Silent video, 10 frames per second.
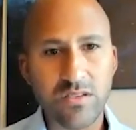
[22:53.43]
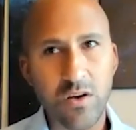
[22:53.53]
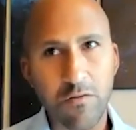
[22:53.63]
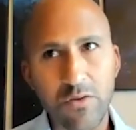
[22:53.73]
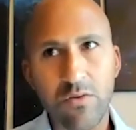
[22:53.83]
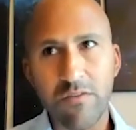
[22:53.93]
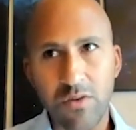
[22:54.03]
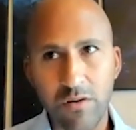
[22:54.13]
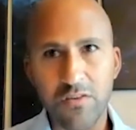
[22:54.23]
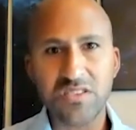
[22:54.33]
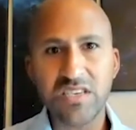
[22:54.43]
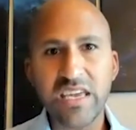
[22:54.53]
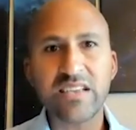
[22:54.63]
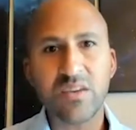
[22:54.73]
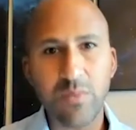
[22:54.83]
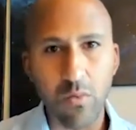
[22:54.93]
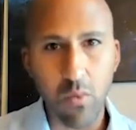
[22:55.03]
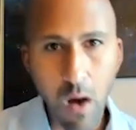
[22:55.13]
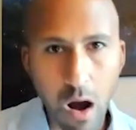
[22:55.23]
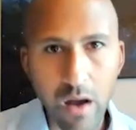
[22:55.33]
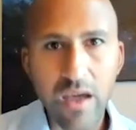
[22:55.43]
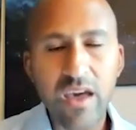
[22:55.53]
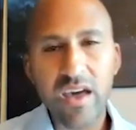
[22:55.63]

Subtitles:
So if you're seeking to be wrong,